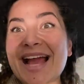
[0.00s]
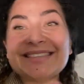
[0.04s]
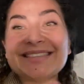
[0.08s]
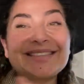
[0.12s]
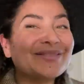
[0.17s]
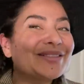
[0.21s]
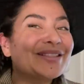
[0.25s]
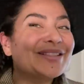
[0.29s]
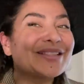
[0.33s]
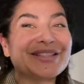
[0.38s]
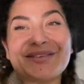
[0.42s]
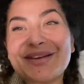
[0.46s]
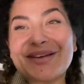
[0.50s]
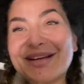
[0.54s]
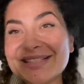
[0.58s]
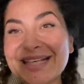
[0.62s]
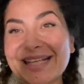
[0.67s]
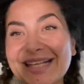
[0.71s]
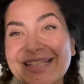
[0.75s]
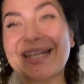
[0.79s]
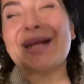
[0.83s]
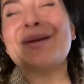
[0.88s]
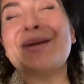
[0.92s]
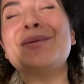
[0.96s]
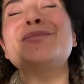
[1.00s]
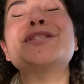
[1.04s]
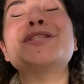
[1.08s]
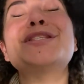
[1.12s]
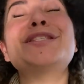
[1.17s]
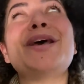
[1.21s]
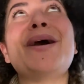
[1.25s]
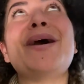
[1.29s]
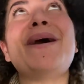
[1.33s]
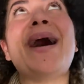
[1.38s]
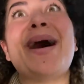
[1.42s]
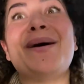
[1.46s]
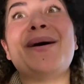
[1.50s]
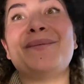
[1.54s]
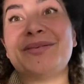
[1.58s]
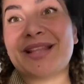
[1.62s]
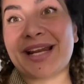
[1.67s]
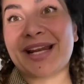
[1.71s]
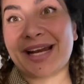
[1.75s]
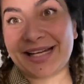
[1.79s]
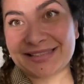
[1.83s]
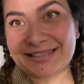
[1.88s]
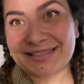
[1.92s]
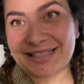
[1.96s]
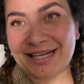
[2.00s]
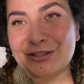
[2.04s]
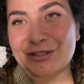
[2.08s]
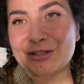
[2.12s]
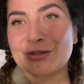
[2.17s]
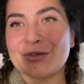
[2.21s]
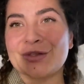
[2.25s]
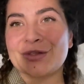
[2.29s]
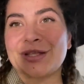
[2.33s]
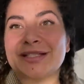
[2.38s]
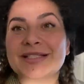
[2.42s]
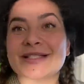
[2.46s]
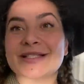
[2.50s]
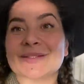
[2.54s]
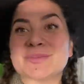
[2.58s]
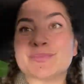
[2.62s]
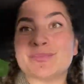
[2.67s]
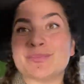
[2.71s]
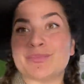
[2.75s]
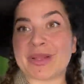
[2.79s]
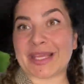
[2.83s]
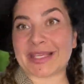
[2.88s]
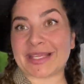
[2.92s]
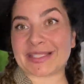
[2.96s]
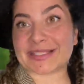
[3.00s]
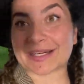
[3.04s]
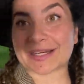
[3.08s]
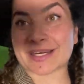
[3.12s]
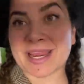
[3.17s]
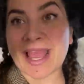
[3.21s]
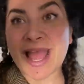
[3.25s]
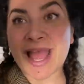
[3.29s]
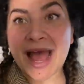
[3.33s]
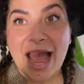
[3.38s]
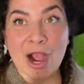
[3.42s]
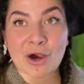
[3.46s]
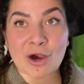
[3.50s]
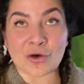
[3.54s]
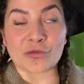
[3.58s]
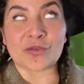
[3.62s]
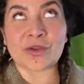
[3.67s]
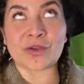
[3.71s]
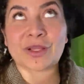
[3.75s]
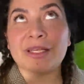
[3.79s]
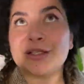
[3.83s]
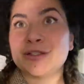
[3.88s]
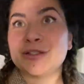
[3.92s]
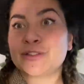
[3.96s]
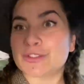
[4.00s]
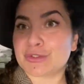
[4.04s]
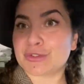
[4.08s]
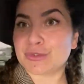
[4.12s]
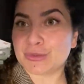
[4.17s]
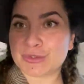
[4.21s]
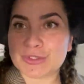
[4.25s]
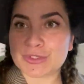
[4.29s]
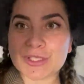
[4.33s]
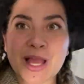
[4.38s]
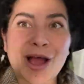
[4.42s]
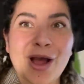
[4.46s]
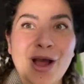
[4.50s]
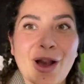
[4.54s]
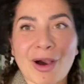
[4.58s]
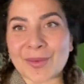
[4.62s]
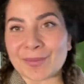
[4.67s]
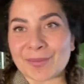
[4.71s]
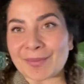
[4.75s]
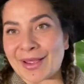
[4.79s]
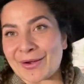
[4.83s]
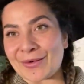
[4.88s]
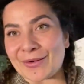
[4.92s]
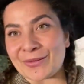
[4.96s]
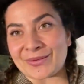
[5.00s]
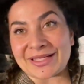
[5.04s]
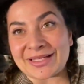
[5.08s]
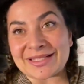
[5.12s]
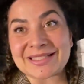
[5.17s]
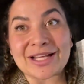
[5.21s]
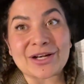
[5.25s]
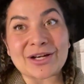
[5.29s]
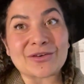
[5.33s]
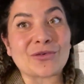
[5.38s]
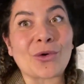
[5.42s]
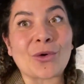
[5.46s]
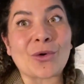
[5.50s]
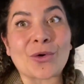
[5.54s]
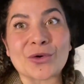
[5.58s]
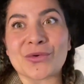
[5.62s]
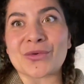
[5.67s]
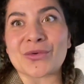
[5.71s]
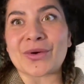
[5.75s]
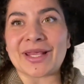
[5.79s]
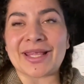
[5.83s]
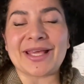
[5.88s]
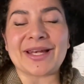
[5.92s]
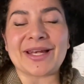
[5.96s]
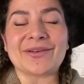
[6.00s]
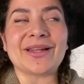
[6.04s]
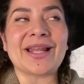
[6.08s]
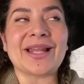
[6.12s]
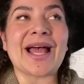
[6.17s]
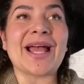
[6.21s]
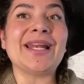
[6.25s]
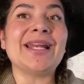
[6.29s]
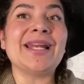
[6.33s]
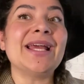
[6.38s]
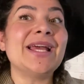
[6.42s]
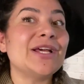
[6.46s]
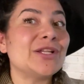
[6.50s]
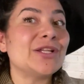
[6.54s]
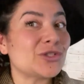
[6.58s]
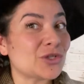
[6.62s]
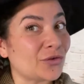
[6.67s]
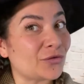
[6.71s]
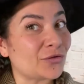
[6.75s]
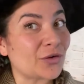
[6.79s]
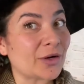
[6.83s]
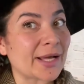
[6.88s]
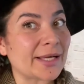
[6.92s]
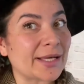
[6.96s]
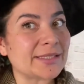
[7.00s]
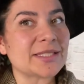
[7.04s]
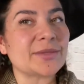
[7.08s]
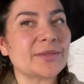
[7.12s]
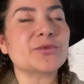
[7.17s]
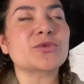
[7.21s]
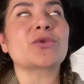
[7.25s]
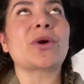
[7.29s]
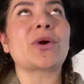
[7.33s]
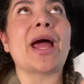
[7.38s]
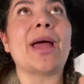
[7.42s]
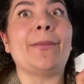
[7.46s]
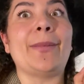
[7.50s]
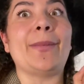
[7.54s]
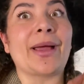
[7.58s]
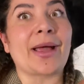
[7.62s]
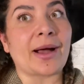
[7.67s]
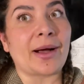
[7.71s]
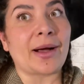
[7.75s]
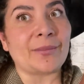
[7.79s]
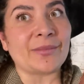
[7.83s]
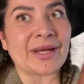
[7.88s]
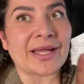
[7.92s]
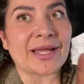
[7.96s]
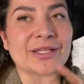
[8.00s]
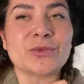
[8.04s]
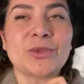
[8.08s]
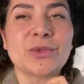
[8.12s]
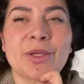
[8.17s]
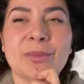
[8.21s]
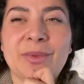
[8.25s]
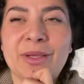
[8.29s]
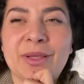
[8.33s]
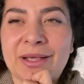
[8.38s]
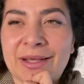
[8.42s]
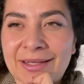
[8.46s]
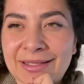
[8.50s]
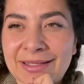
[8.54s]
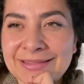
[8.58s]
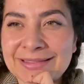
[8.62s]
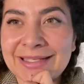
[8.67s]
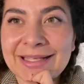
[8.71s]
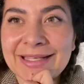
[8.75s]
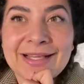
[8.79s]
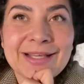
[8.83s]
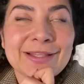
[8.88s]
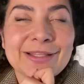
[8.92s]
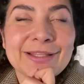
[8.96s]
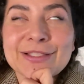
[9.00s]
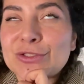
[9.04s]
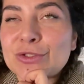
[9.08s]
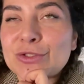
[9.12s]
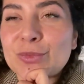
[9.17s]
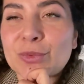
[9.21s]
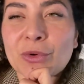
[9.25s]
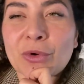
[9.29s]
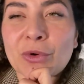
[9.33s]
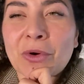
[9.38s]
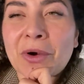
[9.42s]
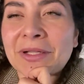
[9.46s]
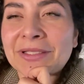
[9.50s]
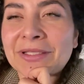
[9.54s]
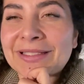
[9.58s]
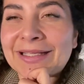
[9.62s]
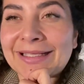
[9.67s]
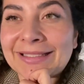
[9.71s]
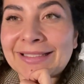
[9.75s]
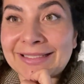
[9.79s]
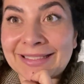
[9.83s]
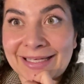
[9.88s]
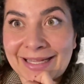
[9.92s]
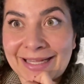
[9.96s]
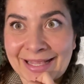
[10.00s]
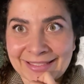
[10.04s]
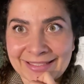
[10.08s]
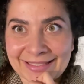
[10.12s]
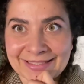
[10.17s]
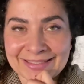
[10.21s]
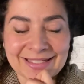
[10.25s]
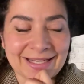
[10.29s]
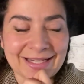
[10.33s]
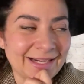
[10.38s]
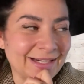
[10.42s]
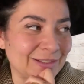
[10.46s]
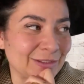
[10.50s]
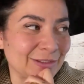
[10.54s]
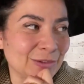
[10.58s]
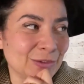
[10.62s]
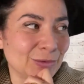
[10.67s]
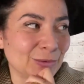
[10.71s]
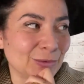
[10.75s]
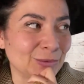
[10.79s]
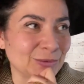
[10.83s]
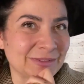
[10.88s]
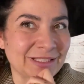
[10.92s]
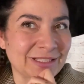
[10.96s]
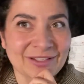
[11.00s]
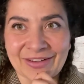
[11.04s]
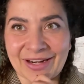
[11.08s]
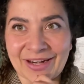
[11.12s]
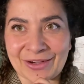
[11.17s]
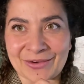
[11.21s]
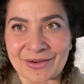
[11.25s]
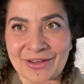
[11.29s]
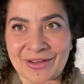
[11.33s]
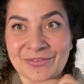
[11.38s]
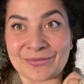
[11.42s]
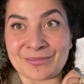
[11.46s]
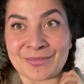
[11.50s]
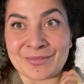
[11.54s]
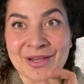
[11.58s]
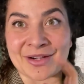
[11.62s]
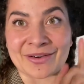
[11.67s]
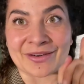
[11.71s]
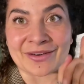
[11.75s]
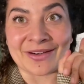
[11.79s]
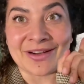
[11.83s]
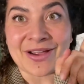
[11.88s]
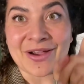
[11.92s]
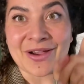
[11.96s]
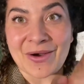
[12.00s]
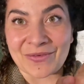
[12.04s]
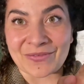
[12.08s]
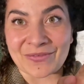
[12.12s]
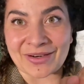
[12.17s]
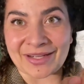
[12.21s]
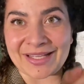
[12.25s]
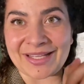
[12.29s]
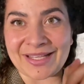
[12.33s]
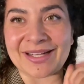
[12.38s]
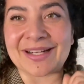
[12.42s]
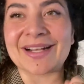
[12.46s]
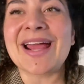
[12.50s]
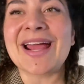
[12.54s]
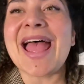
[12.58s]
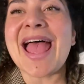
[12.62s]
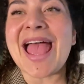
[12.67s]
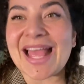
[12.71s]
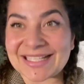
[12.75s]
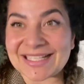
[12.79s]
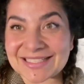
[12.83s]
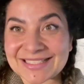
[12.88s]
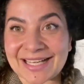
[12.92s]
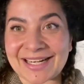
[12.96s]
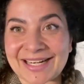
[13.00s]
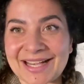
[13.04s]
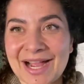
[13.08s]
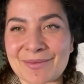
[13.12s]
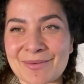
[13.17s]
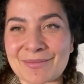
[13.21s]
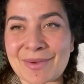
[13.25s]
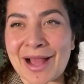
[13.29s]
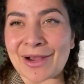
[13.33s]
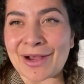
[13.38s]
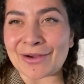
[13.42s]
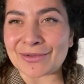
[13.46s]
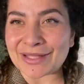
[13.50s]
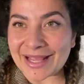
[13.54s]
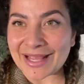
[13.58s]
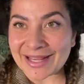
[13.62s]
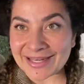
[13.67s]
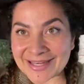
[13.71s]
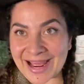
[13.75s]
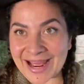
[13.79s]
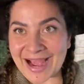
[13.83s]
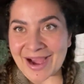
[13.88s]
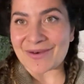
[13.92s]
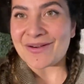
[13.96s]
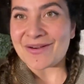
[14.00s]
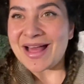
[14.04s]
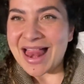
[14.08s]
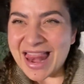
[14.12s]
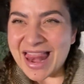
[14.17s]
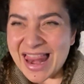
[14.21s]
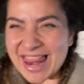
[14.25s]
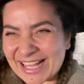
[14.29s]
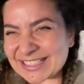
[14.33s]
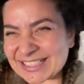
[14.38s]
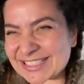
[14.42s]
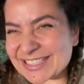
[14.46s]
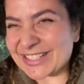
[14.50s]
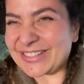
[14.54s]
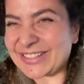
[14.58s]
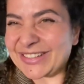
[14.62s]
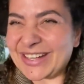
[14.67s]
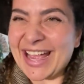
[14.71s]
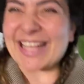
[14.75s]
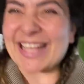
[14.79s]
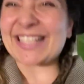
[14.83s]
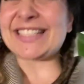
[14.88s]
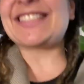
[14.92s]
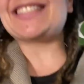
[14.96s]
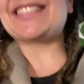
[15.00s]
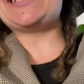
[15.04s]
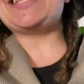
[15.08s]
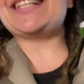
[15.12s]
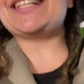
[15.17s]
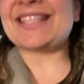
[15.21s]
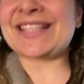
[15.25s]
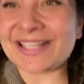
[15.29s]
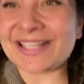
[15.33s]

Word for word: I'm so excited and I'm so happy that I decided to do this blazer outfit suit on my own instead of ordering it online. Don't forget to subscribe and come next week because the super attended and desired Ultra Fragola mirror over here is gonna come out. And now, let's go and see the